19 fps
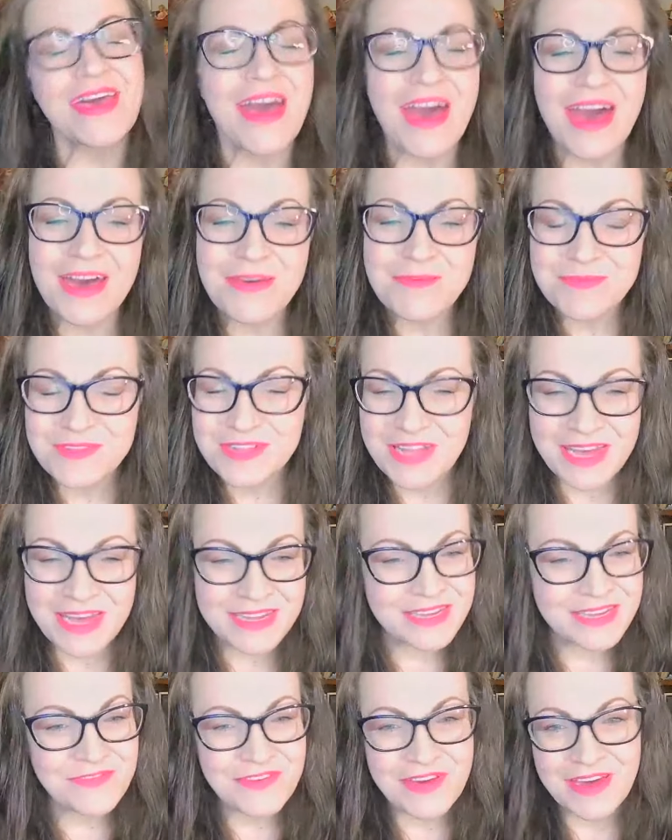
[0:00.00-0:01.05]
I'm glad
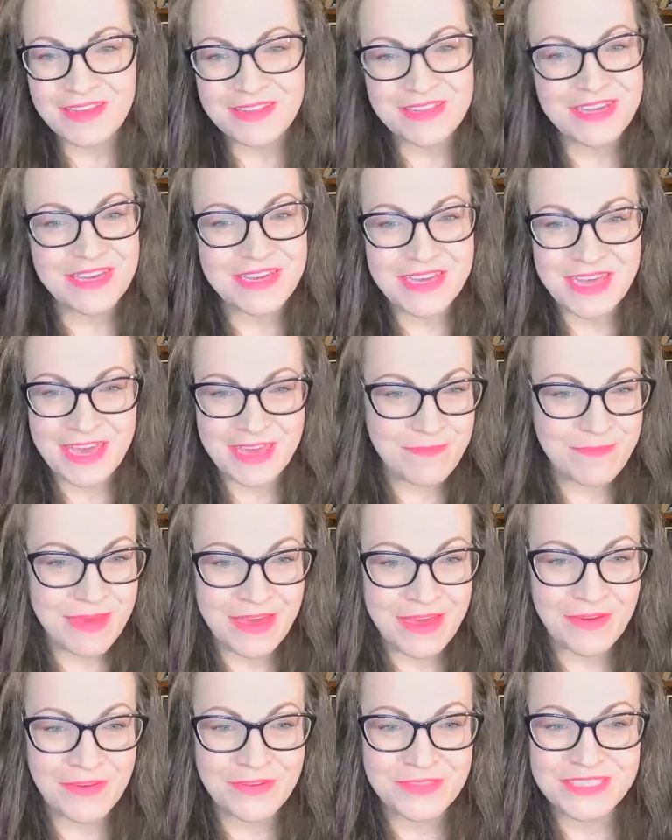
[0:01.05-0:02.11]
he finally came
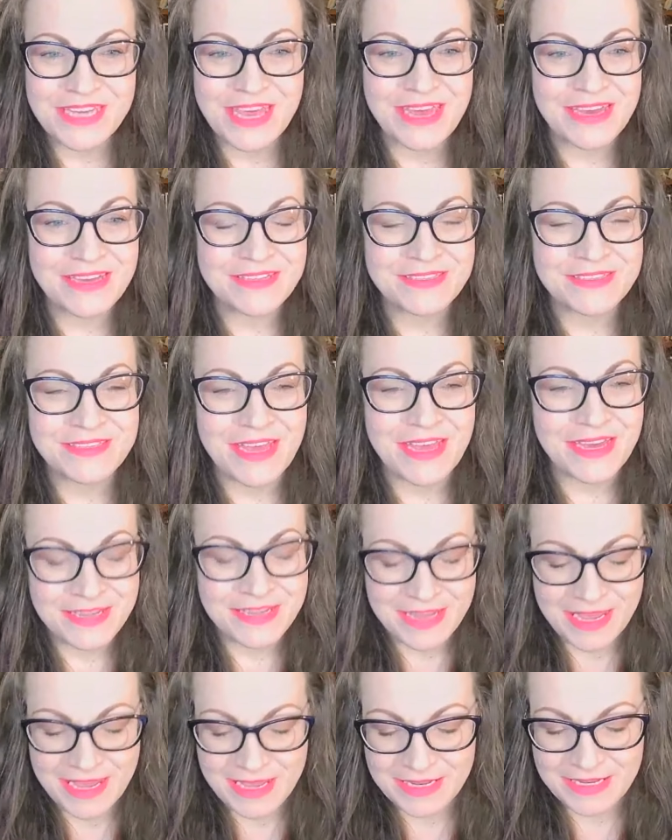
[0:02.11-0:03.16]
out and
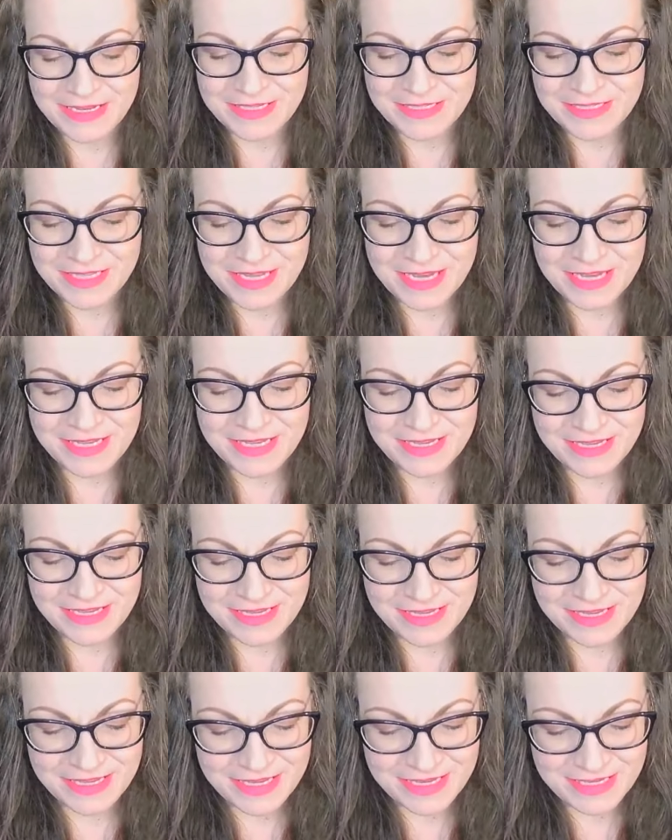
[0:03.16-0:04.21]

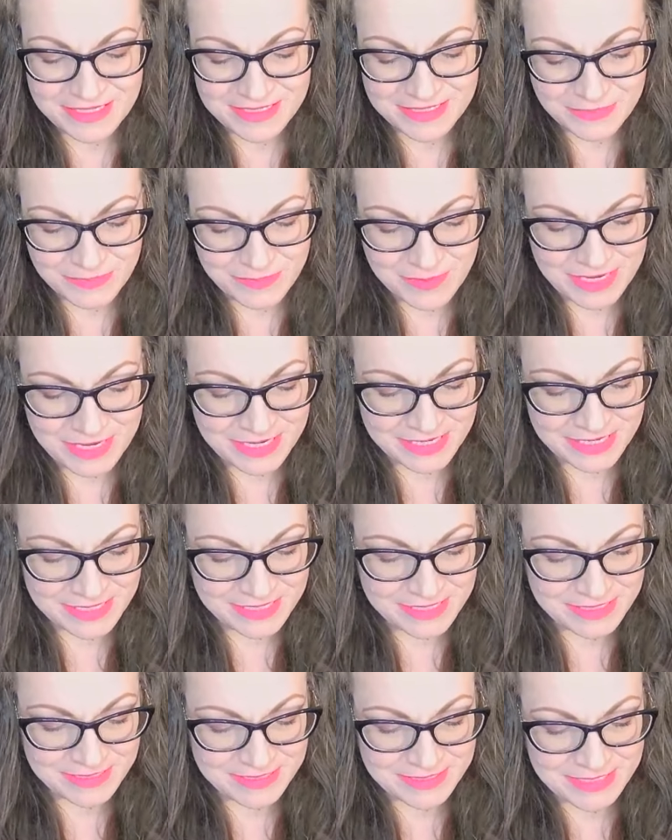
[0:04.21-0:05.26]
he's ready to
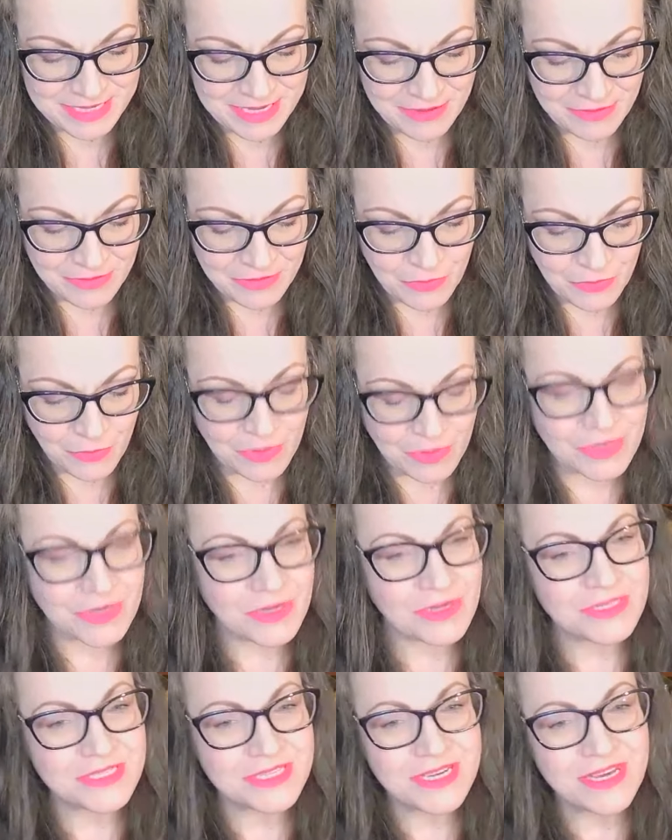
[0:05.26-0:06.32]
tell the
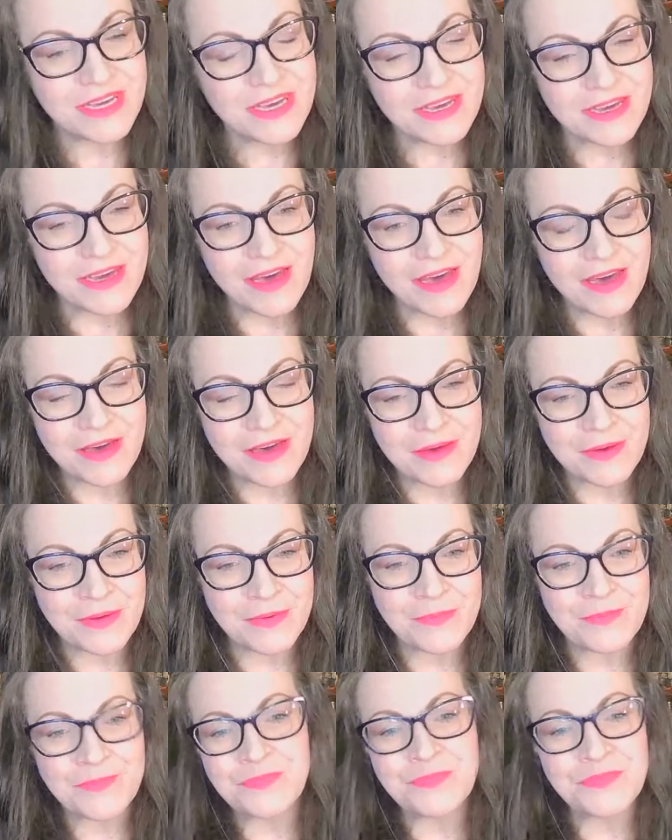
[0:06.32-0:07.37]
world
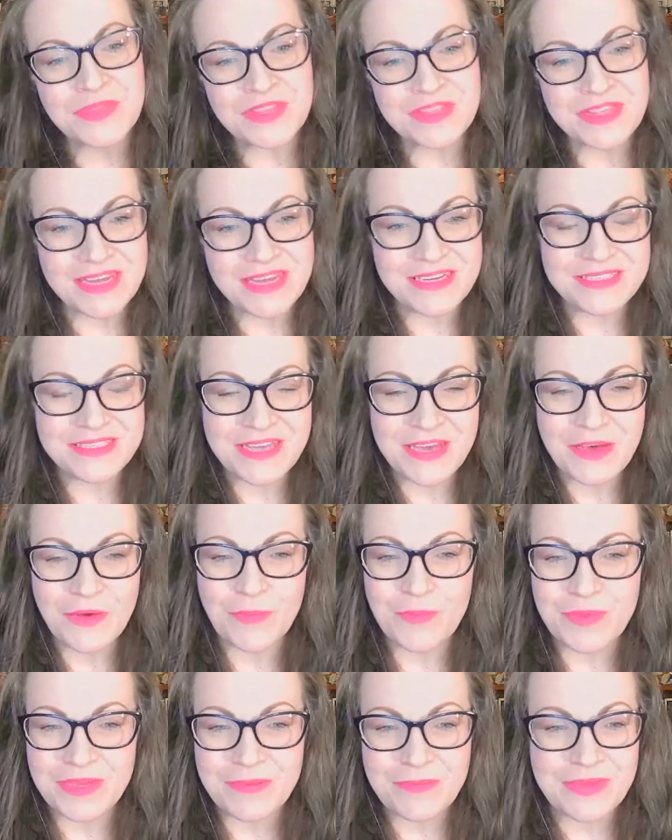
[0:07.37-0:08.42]
that he's
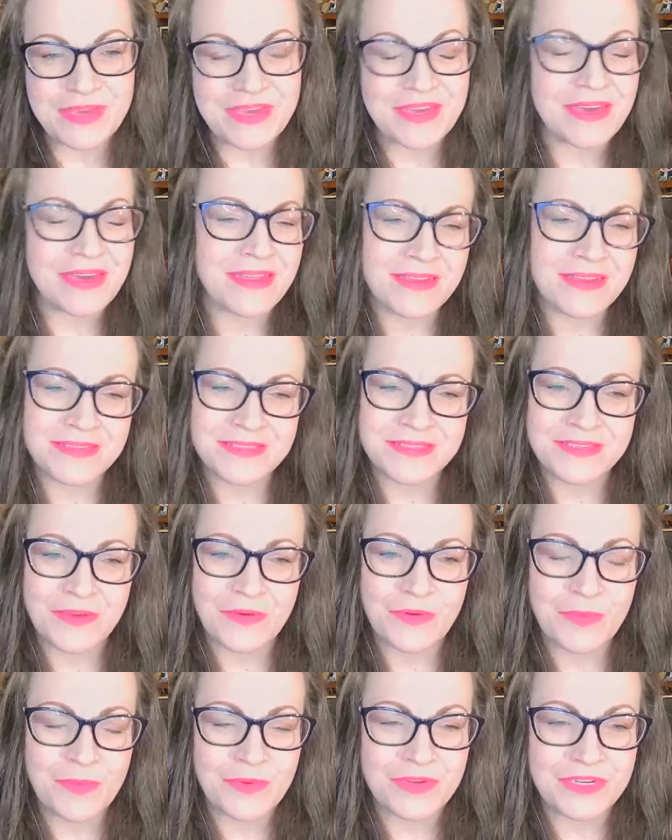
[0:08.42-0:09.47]
helping me, and I so
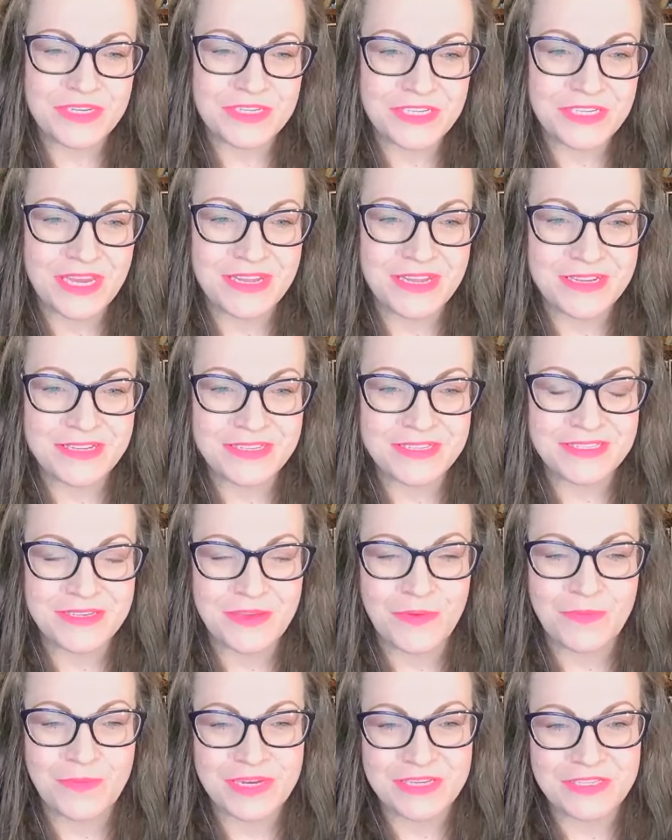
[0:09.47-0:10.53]
appreciate it so
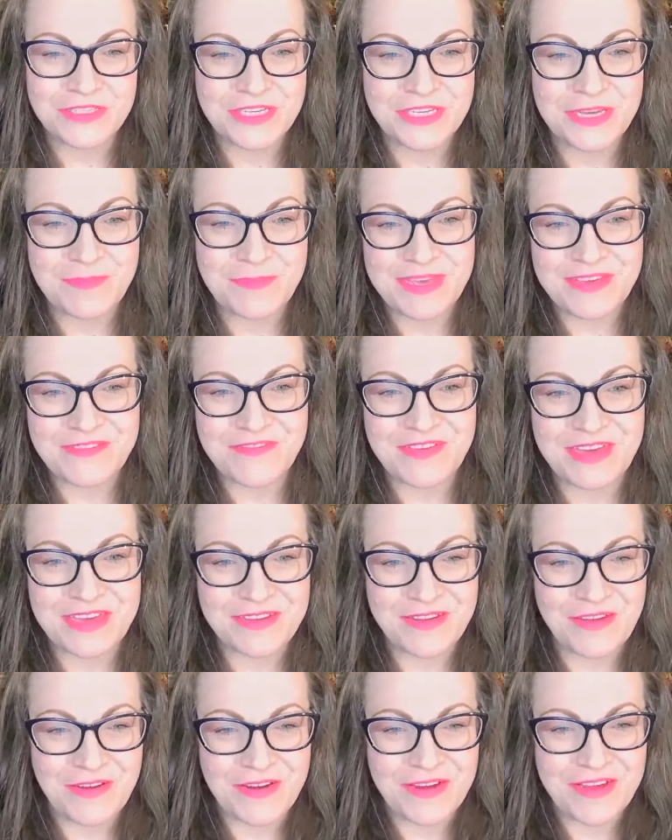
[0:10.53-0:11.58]
much, EP Fan
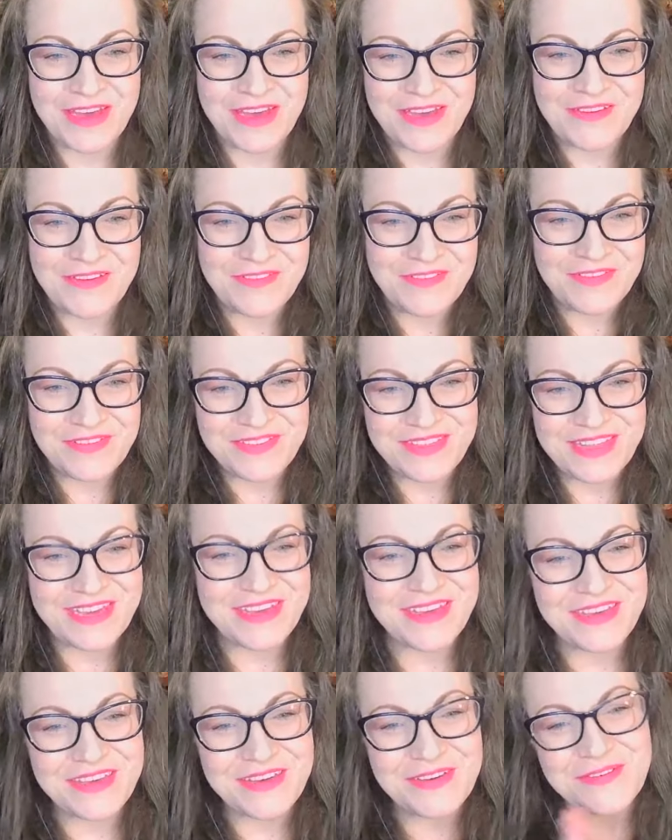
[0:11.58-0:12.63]
Archive. Thank
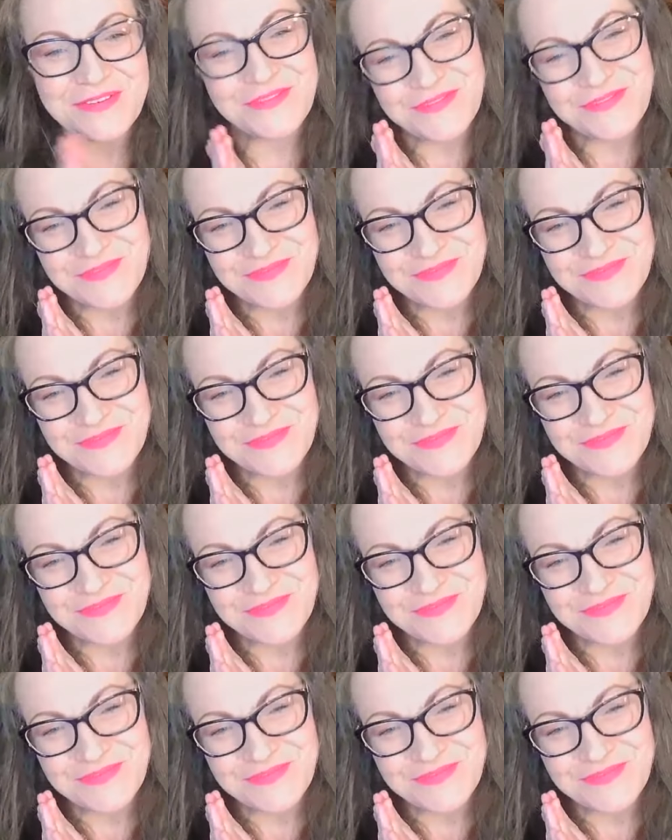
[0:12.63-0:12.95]
you.